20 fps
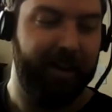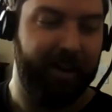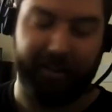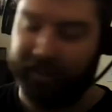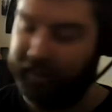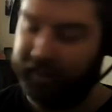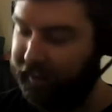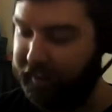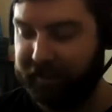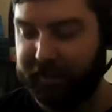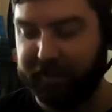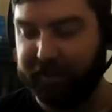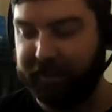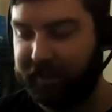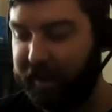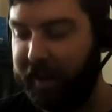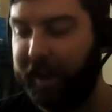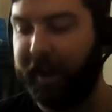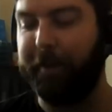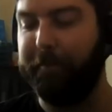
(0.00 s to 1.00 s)
like it just
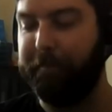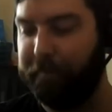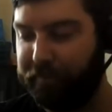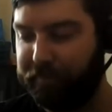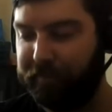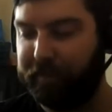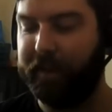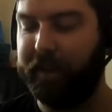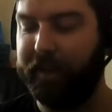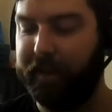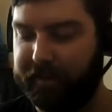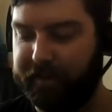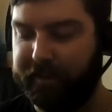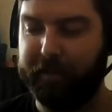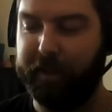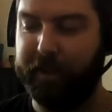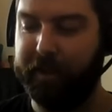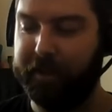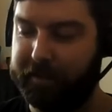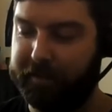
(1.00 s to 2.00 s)
yeah it's
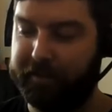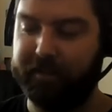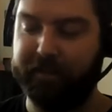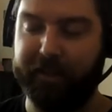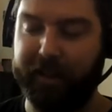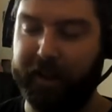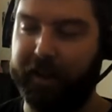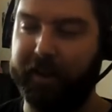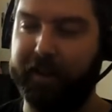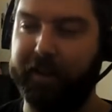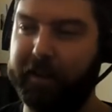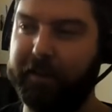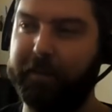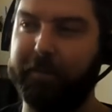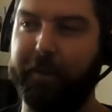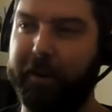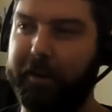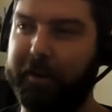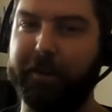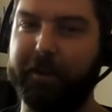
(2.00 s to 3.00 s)
it's yeah it's
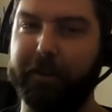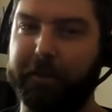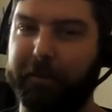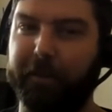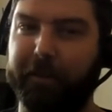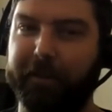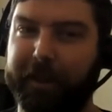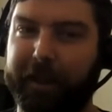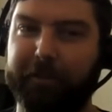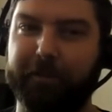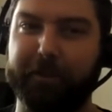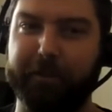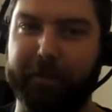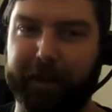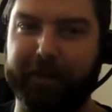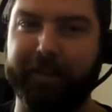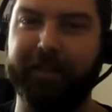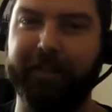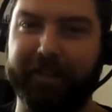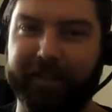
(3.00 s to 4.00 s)
very useful in that
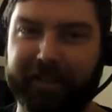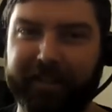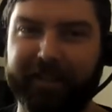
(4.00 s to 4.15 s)
respect